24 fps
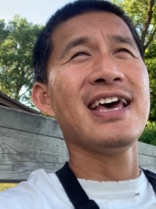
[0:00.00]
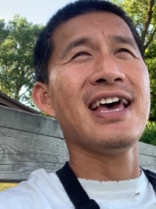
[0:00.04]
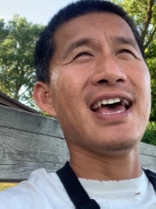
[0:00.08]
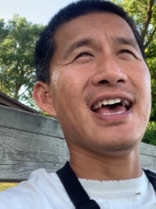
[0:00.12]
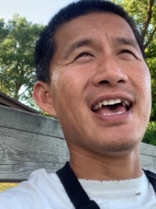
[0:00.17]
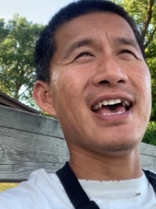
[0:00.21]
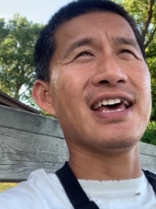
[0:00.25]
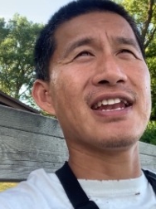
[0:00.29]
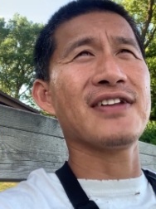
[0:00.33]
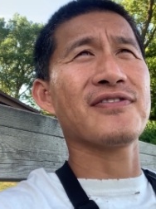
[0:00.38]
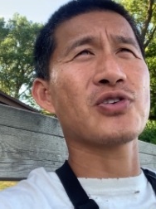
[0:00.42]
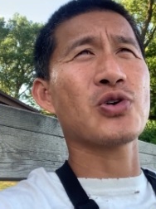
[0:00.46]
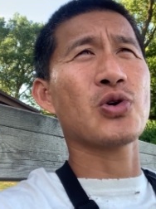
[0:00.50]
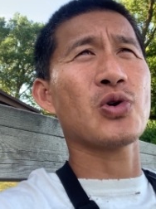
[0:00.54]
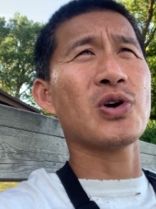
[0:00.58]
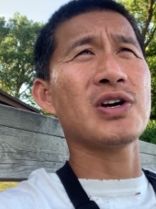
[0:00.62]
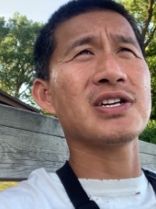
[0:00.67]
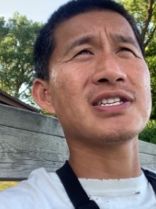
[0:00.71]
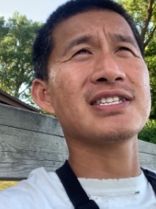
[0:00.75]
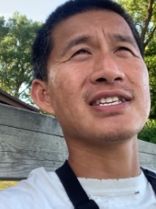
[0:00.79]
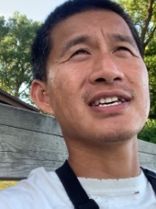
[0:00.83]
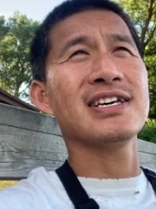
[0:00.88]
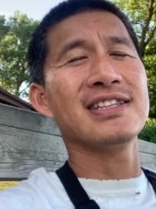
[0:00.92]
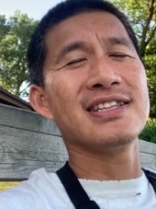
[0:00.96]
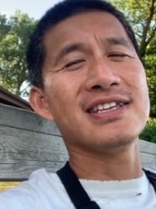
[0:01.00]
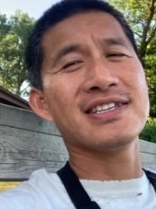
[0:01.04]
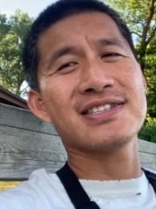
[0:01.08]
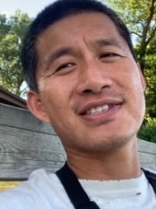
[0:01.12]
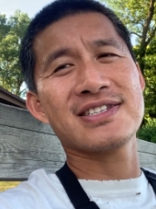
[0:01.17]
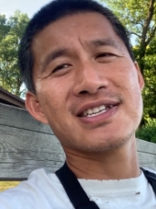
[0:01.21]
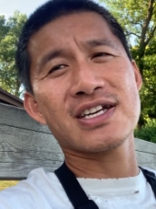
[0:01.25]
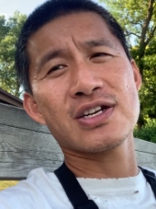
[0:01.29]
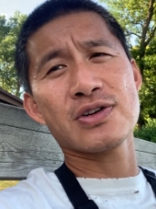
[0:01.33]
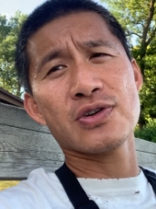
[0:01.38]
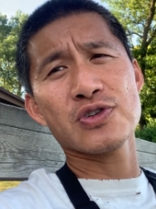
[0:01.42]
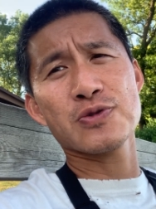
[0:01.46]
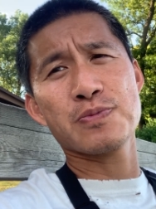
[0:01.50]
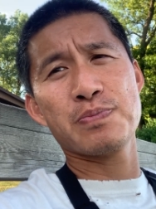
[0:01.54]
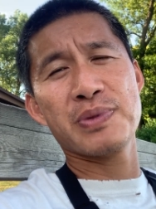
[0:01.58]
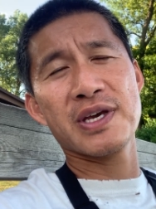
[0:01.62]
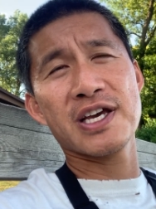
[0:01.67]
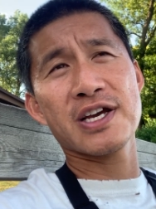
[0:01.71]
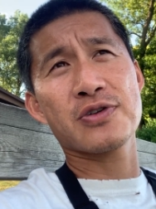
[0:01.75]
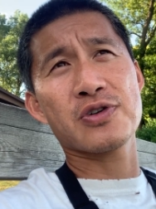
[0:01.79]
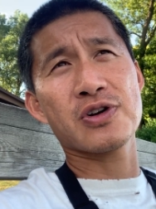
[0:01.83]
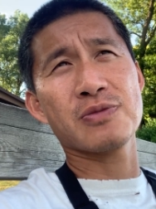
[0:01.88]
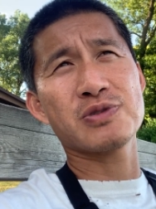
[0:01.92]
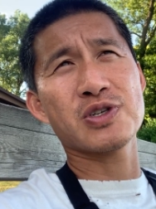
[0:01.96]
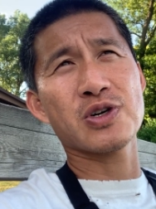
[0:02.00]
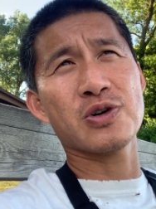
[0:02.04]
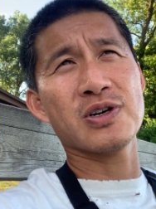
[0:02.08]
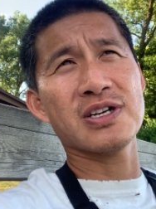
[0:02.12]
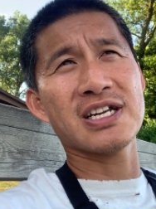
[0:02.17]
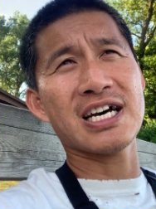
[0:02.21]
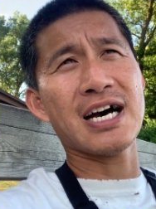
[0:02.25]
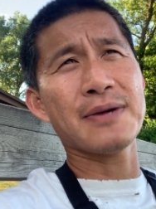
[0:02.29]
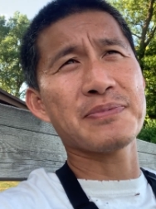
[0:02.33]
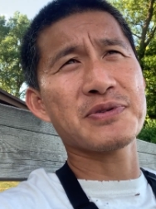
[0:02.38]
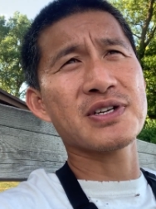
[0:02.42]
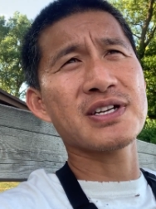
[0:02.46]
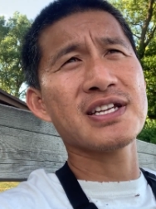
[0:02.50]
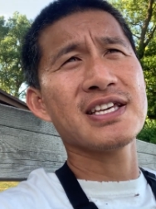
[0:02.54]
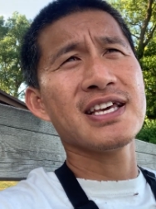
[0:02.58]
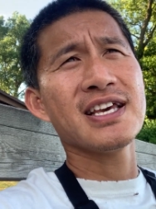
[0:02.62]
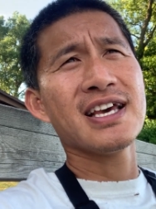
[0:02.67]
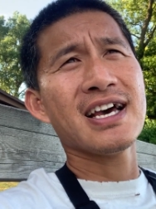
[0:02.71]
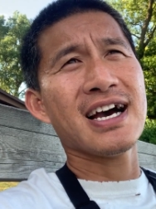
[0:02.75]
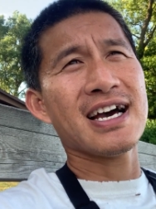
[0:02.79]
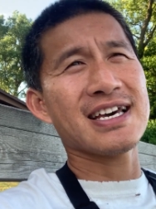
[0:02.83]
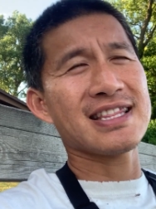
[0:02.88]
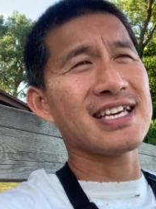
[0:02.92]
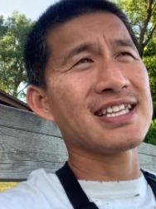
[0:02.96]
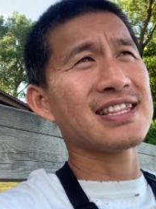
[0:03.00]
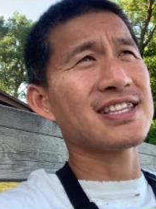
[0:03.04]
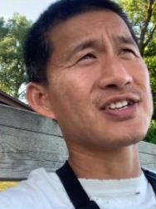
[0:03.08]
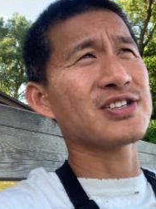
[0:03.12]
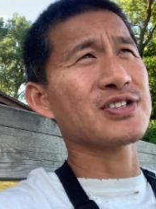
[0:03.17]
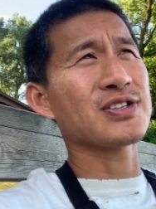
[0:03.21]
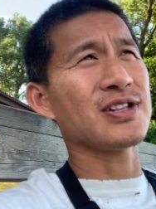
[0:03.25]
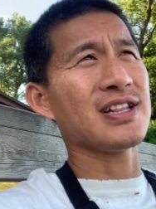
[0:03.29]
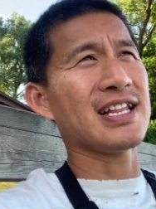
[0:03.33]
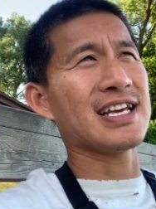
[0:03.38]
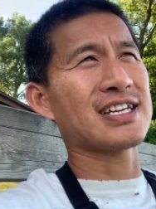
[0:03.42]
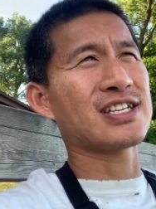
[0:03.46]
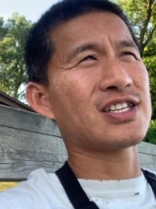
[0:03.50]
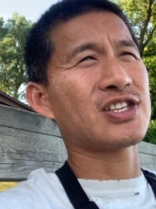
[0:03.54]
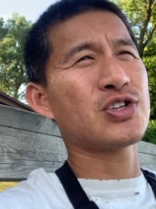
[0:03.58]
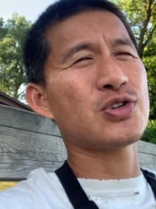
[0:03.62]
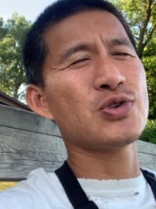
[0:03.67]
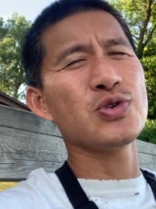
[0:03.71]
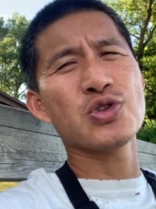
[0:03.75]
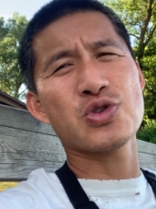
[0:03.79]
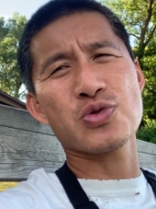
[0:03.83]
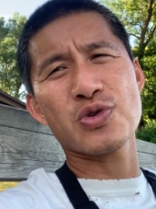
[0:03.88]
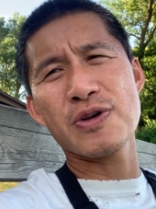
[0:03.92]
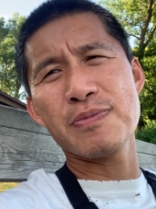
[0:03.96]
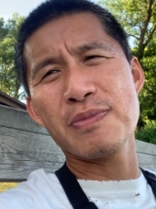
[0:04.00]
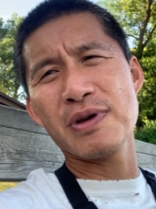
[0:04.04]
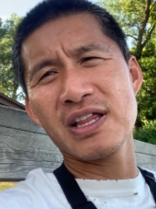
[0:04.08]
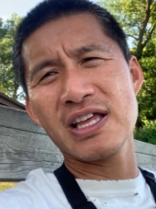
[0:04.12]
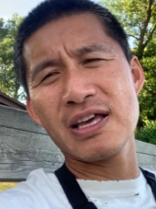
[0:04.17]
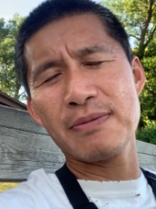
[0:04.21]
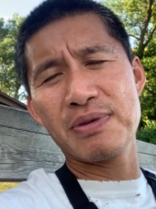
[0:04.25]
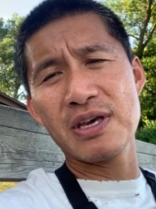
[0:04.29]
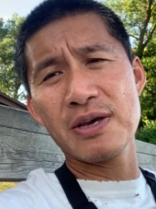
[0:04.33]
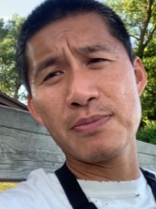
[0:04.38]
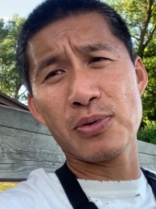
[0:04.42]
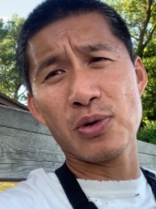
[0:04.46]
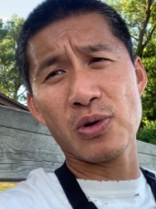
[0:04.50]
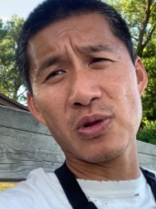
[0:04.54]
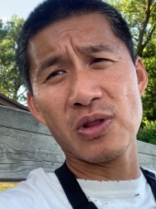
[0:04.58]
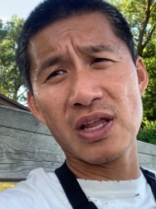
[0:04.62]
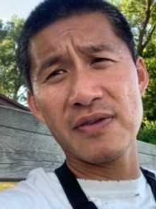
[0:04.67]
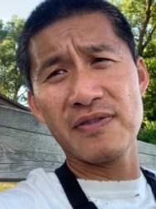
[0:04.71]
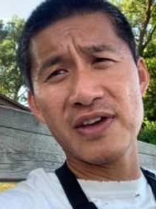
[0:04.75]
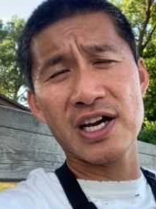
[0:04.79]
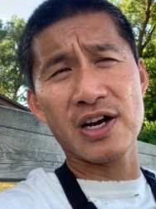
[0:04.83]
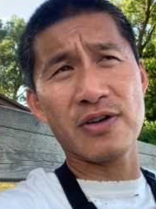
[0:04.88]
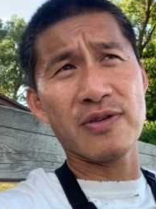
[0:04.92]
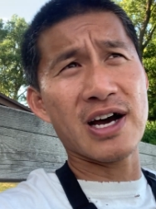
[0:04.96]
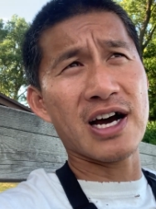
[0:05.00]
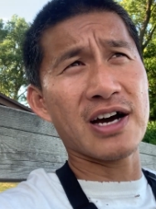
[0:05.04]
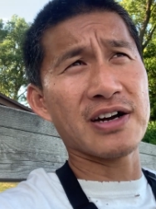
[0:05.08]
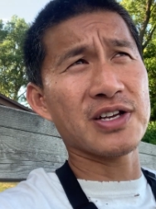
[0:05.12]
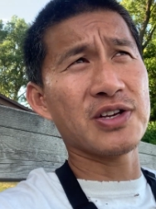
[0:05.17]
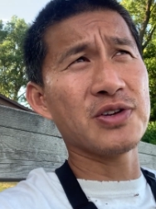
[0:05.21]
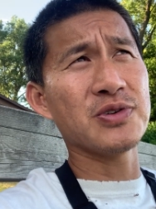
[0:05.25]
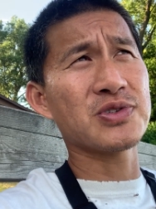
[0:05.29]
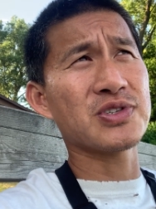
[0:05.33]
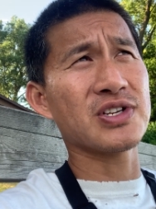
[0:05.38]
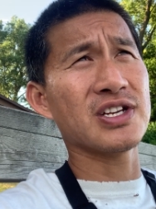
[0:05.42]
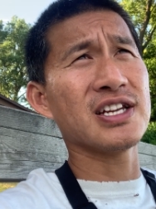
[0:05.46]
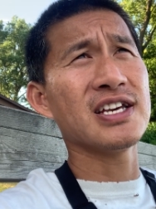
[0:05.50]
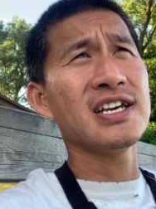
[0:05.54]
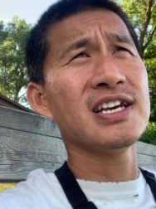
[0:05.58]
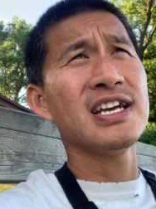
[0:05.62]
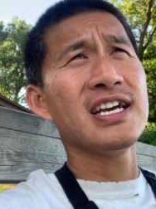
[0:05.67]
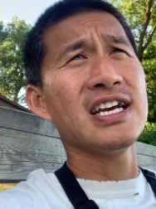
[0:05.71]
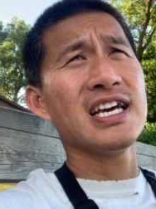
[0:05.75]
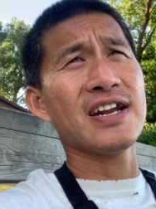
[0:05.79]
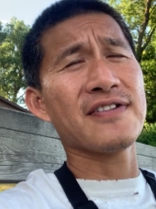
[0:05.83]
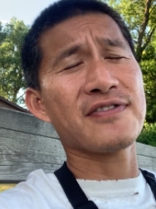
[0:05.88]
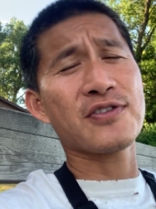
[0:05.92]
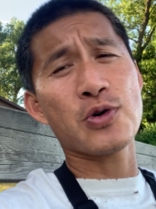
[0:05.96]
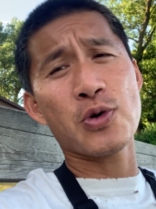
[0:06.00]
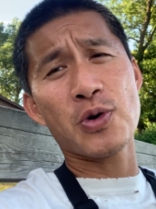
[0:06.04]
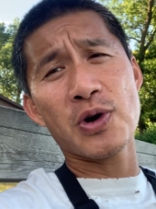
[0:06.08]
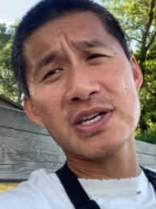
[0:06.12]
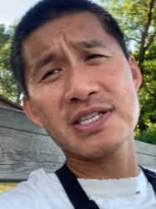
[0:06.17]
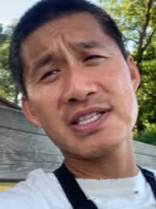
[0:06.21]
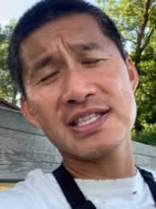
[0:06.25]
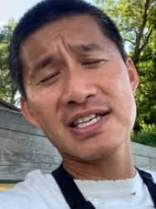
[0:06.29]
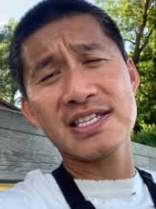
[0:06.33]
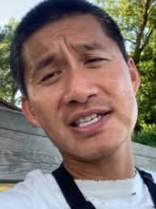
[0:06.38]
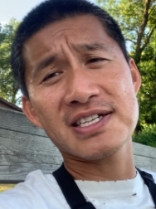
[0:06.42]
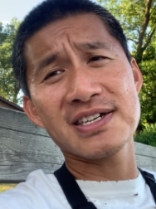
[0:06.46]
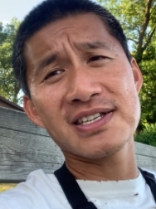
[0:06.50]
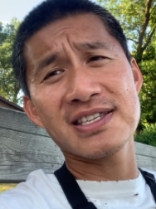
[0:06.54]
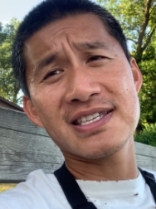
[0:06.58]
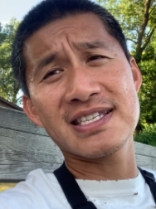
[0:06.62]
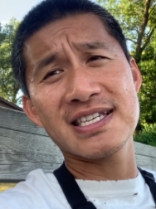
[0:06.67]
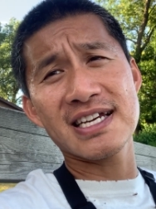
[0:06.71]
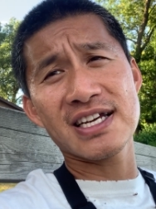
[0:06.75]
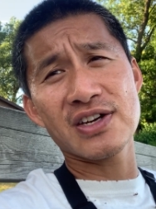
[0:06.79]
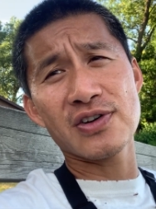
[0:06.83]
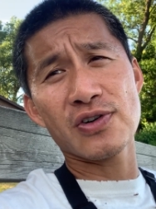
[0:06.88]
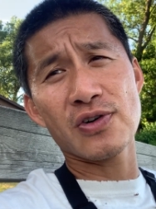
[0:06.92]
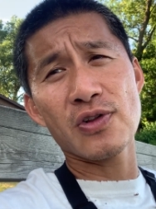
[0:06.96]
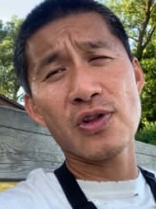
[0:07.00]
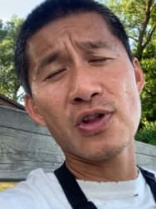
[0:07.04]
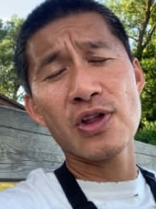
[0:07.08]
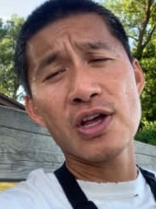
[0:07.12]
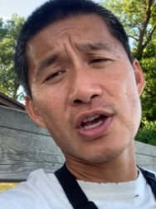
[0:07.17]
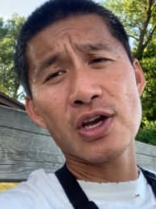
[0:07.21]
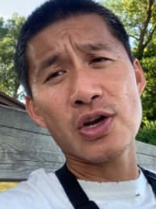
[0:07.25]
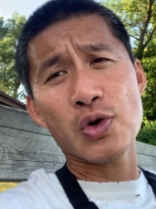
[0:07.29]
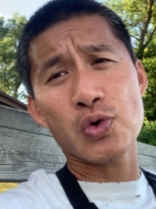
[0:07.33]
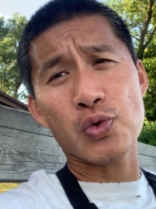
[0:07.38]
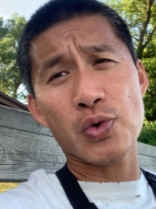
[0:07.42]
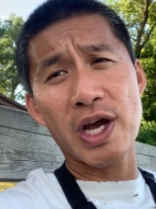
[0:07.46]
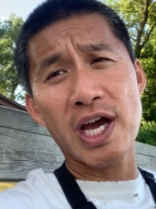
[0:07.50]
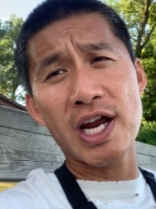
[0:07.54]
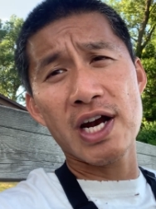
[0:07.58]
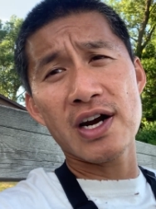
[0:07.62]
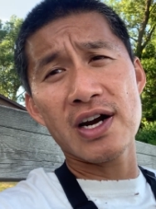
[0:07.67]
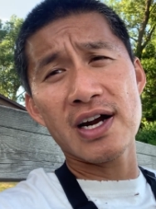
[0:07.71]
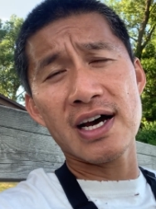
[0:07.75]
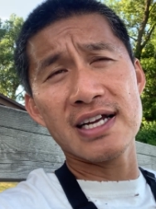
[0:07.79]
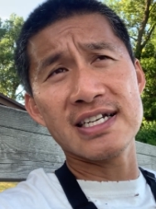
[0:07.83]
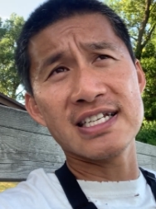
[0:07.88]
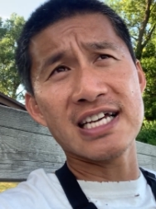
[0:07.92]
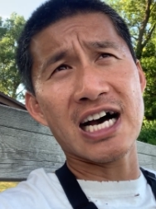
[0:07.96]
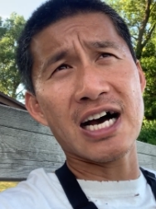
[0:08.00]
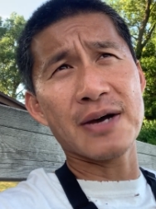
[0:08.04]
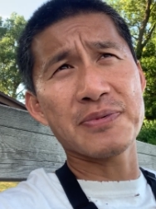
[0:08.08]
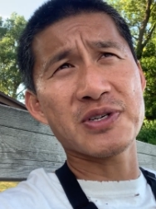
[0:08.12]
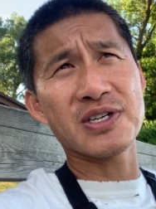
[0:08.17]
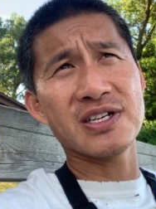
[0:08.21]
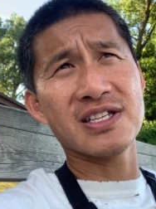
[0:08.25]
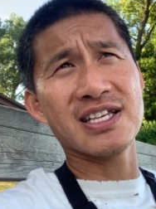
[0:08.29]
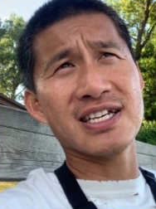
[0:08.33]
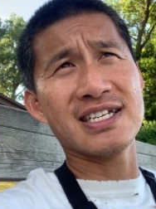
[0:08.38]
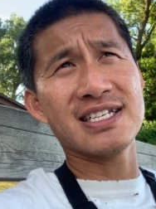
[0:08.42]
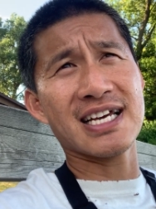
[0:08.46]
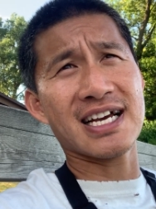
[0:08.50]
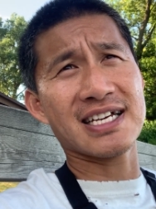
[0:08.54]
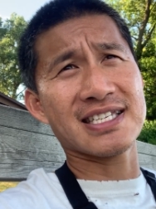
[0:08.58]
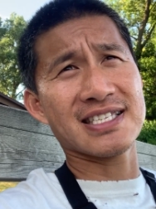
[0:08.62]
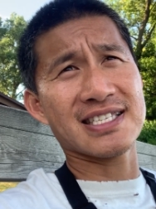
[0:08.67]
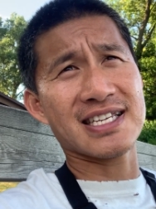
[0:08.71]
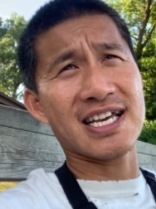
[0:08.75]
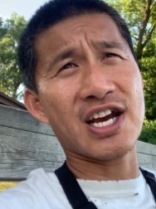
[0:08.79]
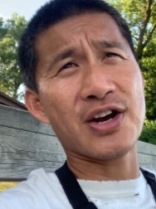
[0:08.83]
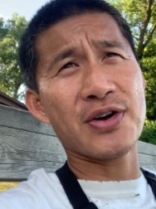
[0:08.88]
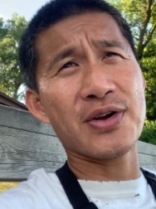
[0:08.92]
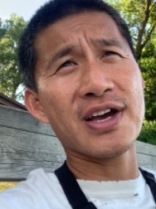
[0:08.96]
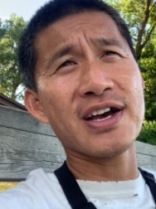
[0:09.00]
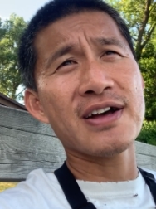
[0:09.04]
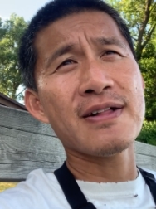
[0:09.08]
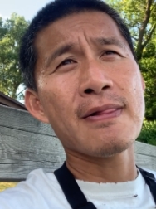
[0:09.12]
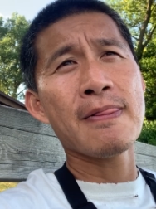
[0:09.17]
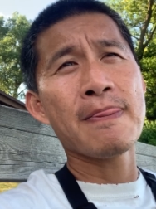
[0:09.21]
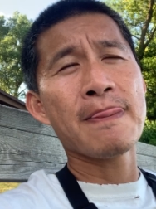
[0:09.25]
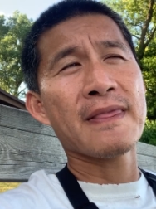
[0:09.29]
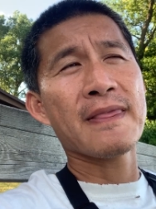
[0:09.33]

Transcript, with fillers: and of course, this signals big crypto adoption. I think there's like two, three million people living around Houston. And of course, this could signal greater adoption in the Texas area.